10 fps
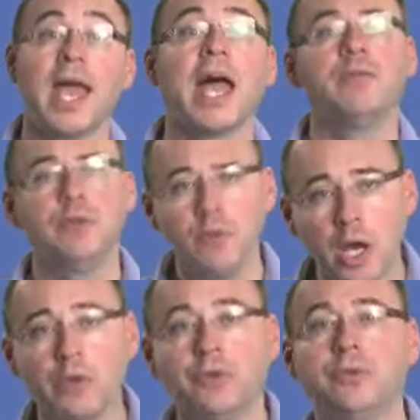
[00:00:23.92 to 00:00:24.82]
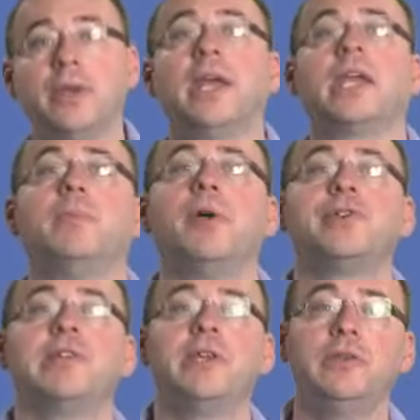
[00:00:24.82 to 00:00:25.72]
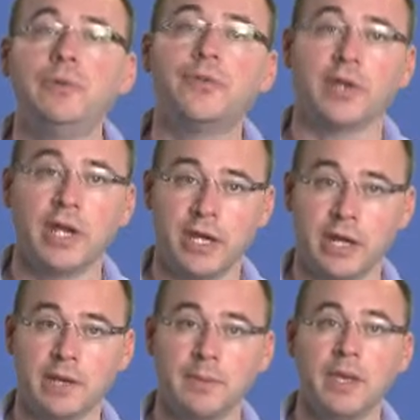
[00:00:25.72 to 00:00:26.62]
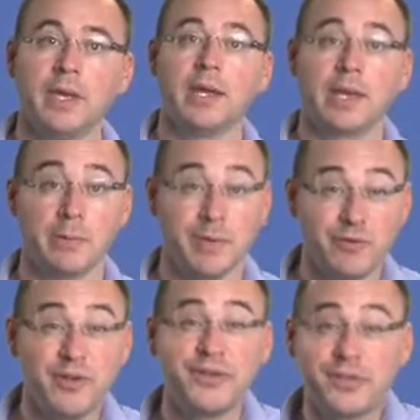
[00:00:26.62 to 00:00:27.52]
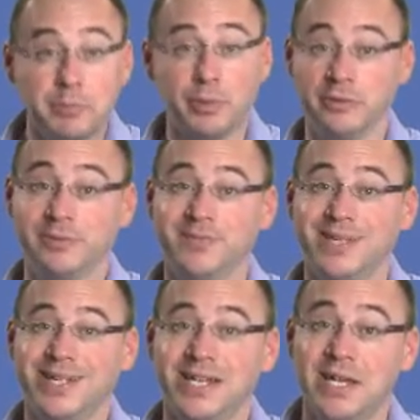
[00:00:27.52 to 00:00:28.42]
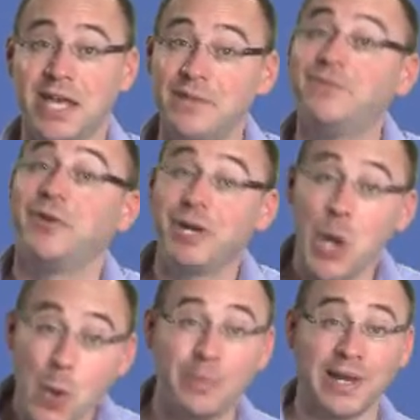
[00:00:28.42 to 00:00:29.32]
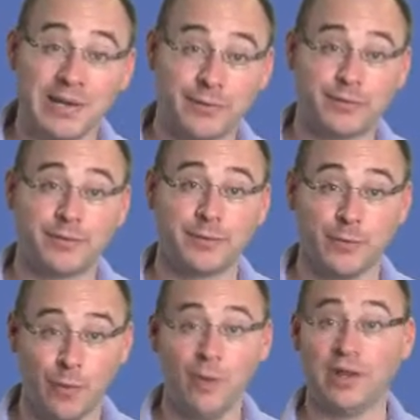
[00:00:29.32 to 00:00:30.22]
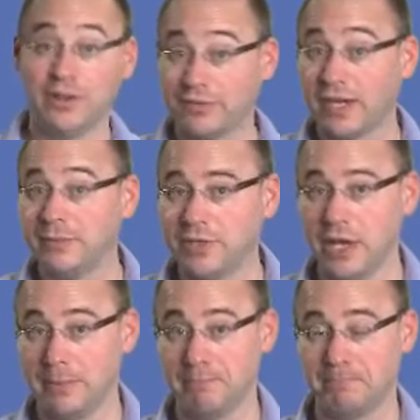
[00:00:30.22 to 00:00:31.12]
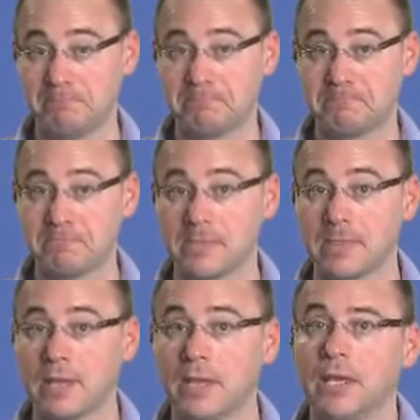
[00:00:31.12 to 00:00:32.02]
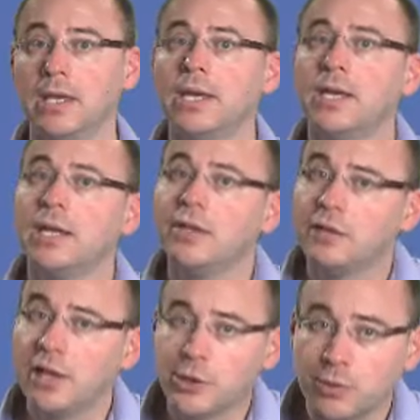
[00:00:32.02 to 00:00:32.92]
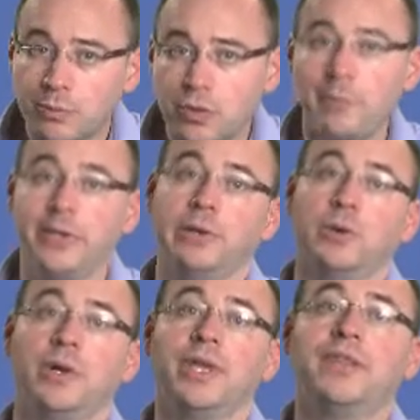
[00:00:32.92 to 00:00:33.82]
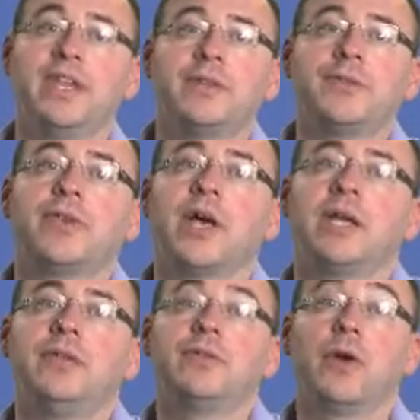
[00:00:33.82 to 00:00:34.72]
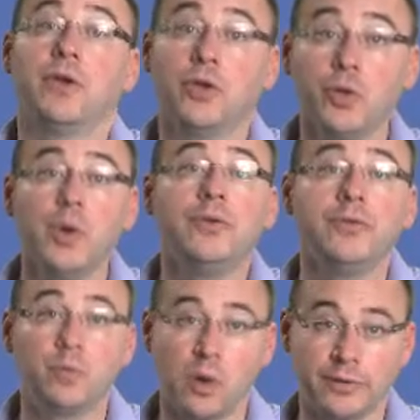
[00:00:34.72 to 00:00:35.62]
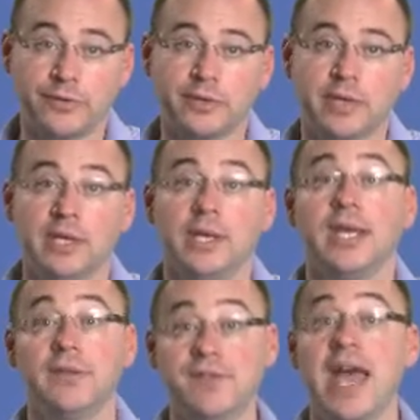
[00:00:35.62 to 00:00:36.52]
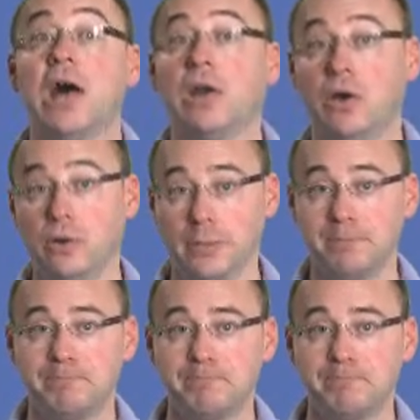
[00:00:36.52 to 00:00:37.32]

How you own and commercially use an idea can be very simple and very complex all at the same time. Intellectual property law then decides on who owns what and for how long.